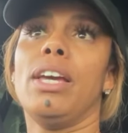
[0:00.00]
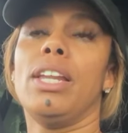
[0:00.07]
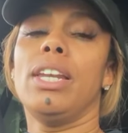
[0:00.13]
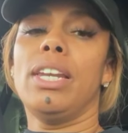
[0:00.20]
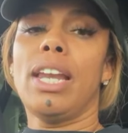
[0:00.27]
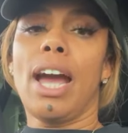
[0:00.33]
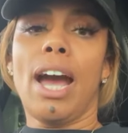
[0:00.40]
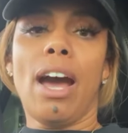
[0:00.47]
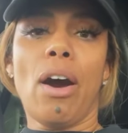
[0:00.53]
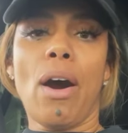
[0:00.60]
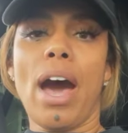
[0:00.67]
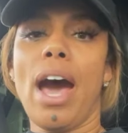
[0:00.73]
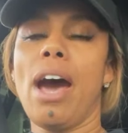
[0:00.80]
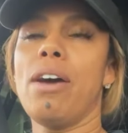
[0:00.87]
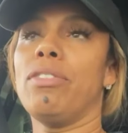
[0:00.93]
Now,
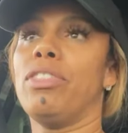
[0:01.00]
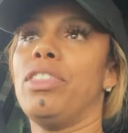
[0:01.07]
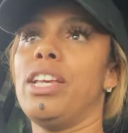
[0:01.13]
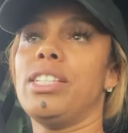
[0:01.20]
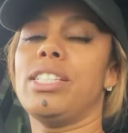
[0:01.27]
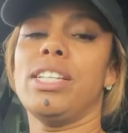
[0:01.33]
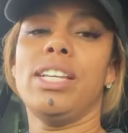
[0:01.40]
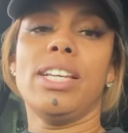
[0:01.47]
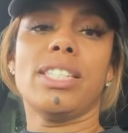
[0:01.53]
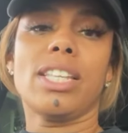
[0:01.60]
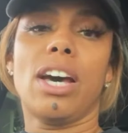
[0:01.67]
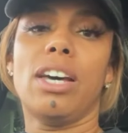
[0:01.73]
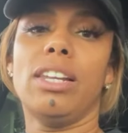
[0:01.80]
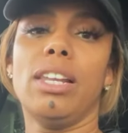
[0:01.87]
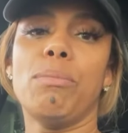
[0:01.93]
this is
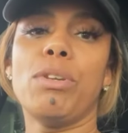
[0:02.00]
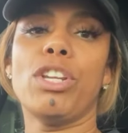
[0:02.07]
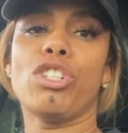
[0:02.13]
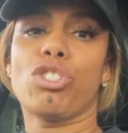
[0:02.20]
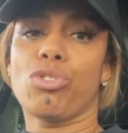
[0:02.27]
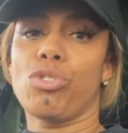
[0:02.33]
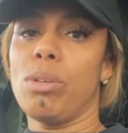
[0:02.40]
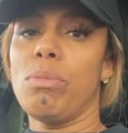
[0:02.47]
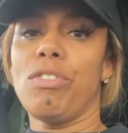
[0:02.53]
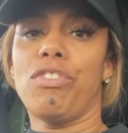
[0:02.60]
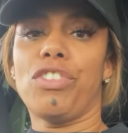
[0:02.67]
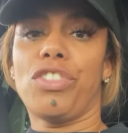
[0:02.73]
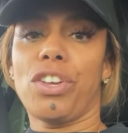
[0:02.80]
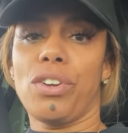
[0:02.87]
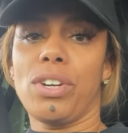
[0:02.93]
unlimited streaming for
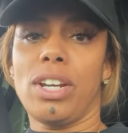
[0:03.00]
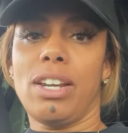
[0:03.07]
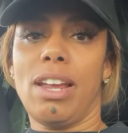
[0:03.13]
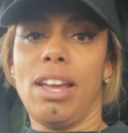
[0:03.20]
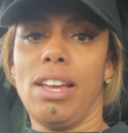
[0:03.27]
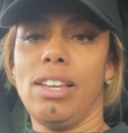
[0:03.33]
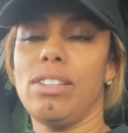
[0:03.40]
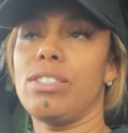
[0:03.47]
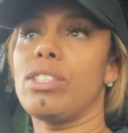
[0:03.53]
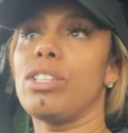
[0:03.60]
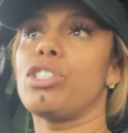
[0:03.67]
30 days.